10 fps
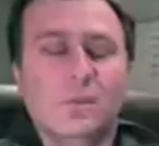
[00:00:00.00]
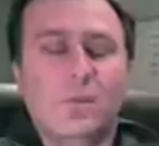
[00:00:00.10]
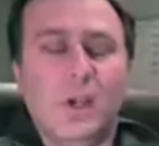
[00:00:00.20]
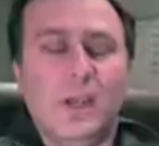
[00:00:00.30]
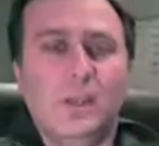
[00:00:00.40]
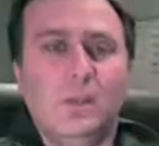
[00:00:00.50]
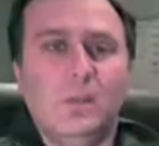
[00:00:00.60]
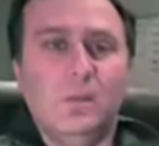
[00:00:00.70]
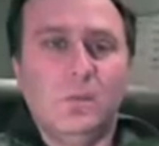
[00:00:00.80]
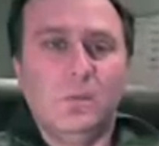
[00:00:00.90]

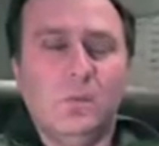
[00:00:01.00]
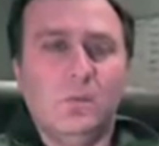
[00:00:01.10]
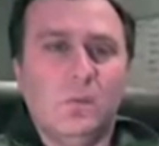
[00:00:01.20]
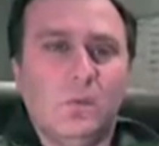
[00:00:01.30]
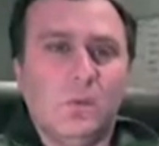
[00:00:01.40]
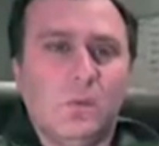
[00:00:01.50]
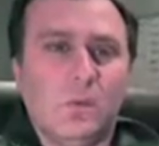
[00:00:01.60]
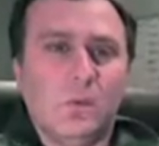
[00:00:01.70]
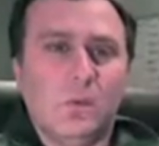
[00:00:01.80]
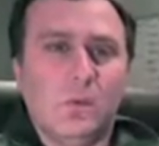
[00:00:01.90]

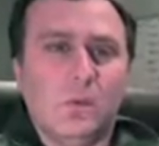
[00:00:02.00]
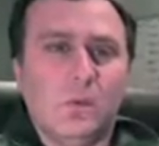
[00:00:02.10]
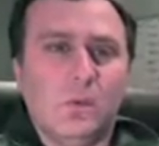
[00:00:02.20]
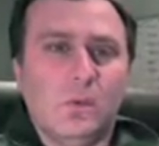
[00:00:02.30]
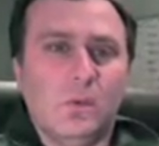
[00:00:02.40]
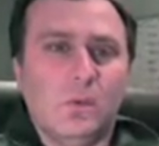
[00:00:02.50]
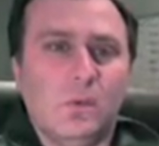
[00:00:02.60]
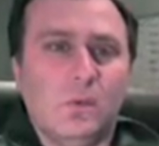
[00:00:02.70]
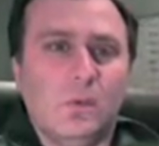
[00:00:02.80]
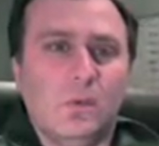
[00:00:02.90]

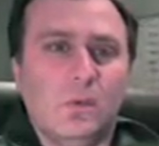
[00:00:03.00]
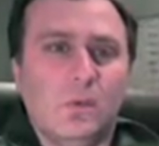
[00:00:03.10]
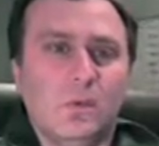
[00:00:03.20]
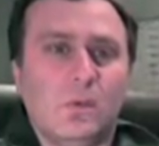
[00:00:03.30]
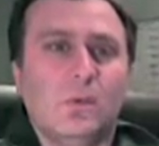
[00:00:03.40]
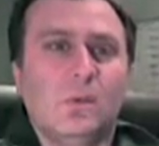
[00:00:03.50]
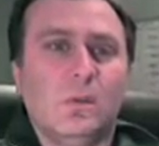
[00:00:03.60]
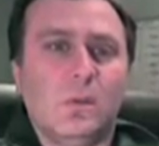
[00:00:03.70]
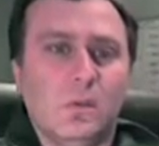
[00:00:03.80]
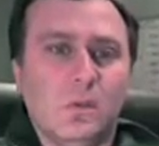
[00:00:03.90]

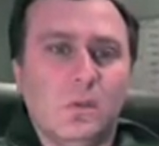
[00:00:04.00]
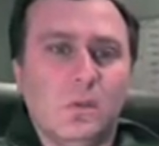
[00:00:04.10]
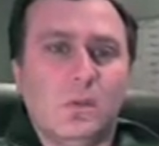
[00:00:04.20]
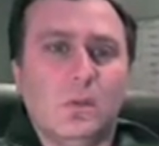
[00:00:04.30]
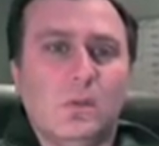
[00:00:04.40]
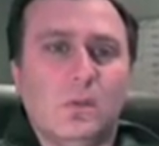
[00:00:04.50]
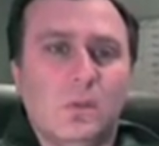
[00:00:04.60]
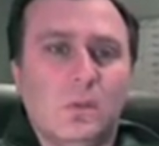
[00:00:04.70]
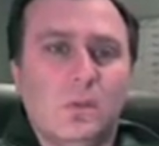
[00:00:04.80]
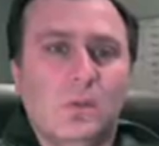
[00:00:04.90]

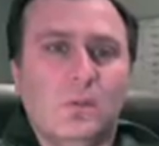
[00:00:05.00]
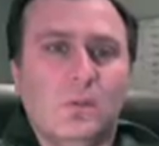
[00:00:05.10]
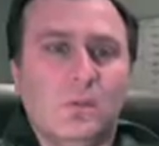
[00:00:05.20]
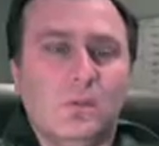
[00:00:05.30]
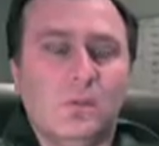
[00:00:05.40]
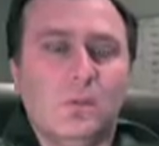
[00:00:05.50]
(silent)